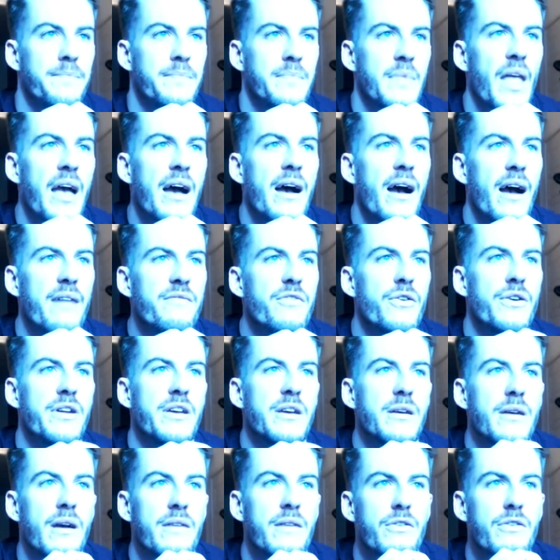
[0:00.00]
I've
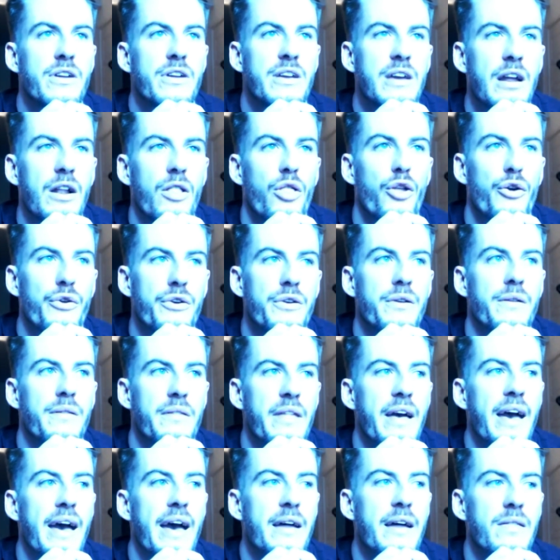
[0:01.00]
already I've already kind of learned
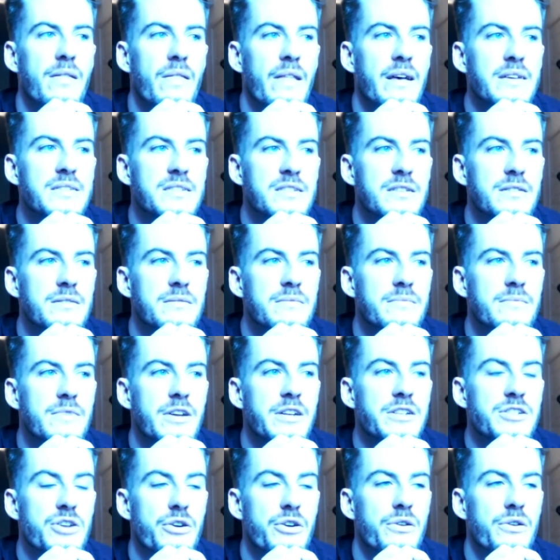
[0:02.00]
that lesson
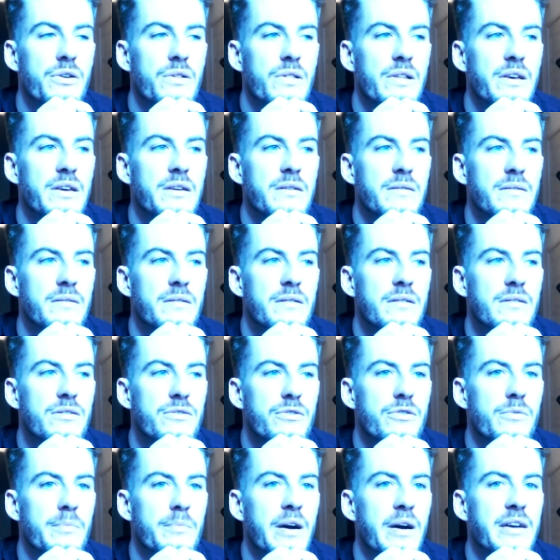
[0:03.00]
internally
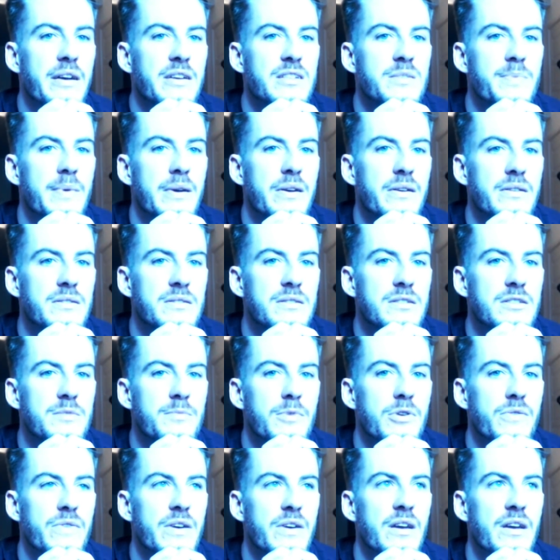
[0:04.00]
through my experiences
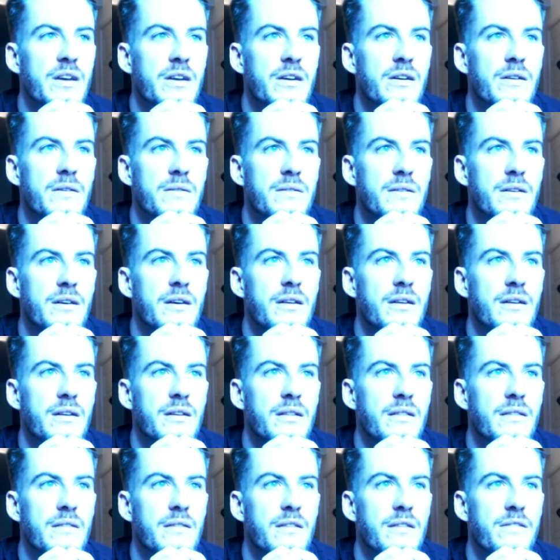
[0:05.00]
moving here
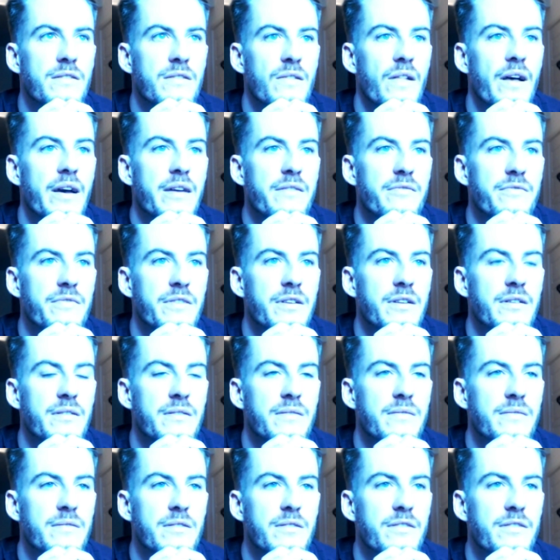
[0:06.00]
and mm-hmm. like,
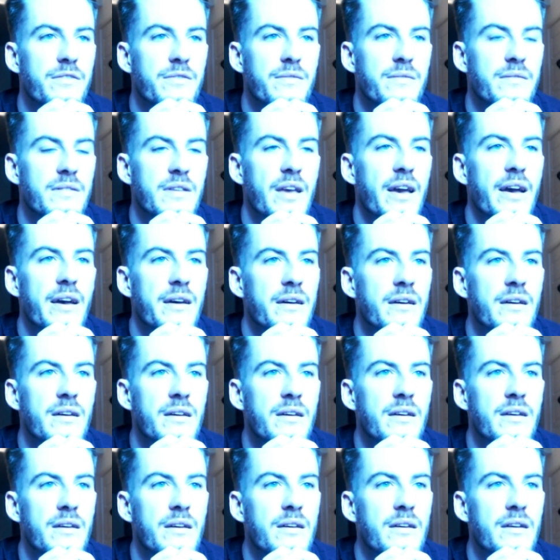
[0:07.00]
yeah,
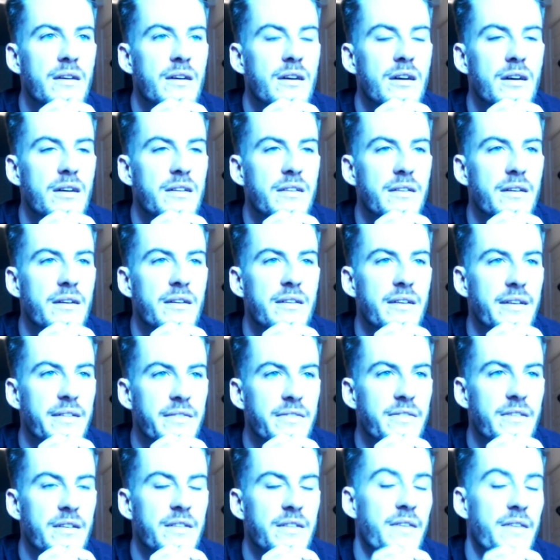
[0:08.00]

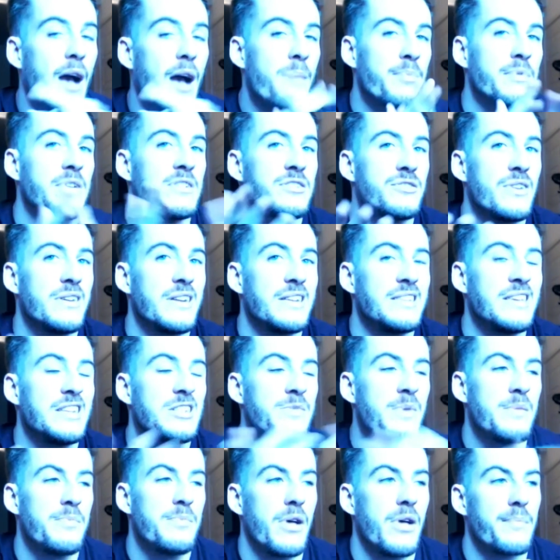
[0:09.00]
it's it's op- it's trying to
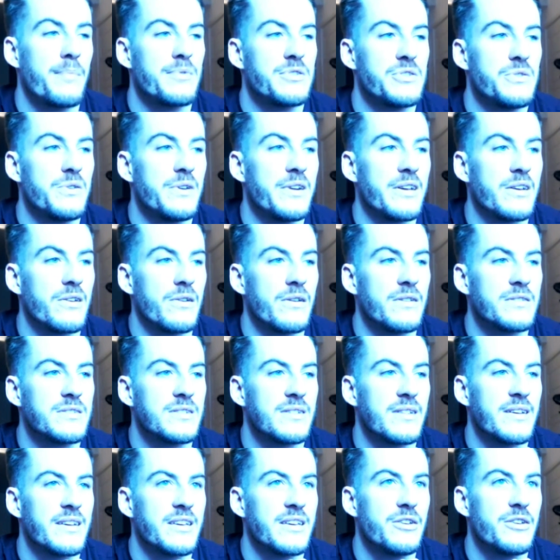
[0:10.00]
teach people opportunity
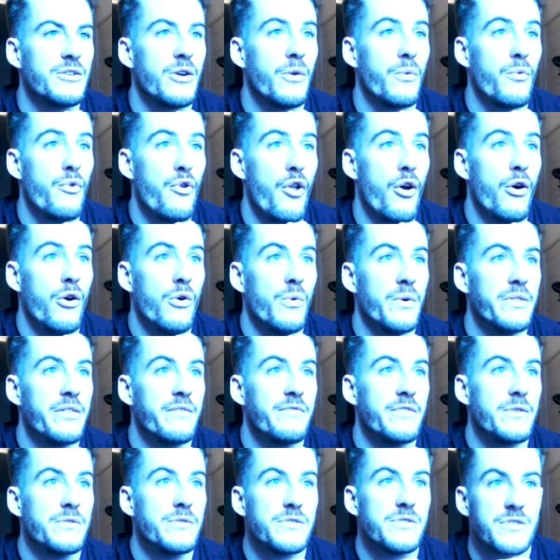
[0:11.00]
cost. Like you don't know what the
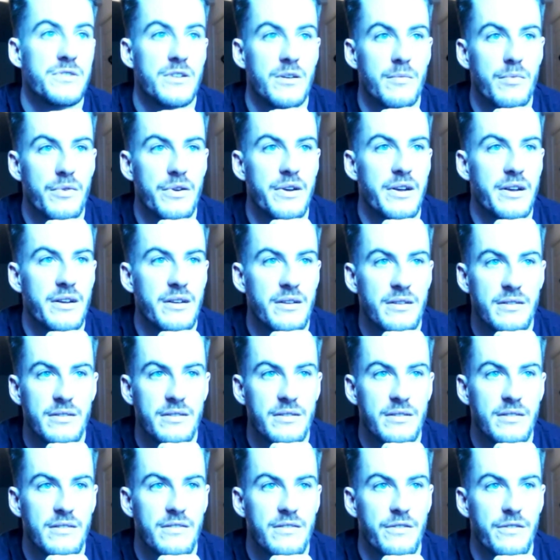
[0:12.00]
future is going to bring,
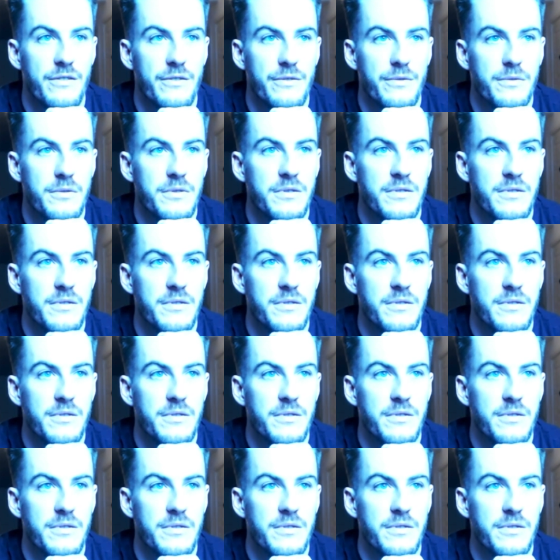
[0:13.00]
so